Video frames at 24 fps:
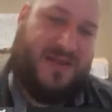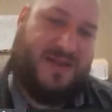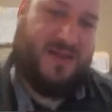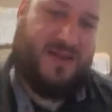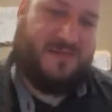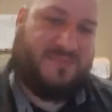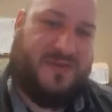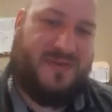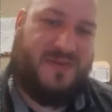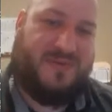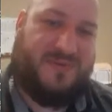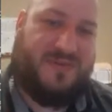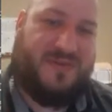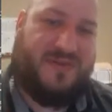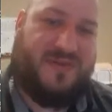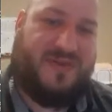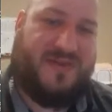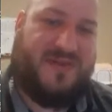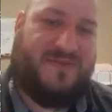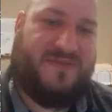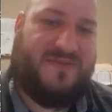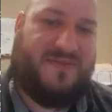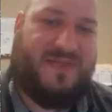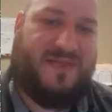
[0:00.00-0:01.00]
you put them through the
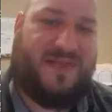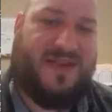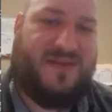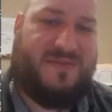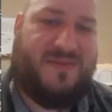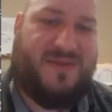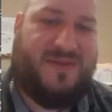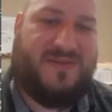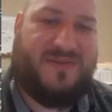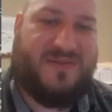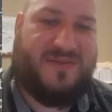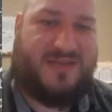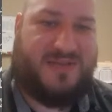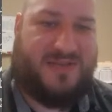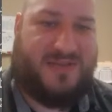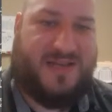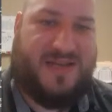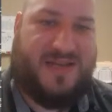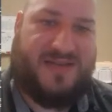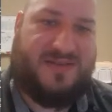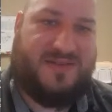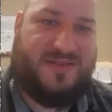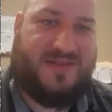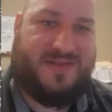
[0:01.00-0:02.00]
different layer modes, and you can
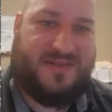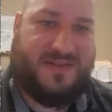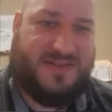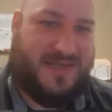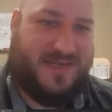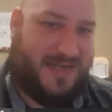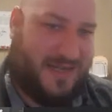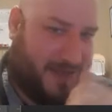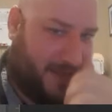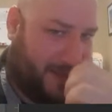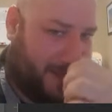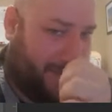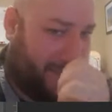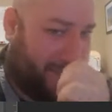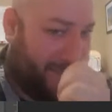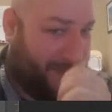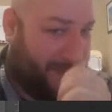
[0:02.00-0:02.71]
actually see.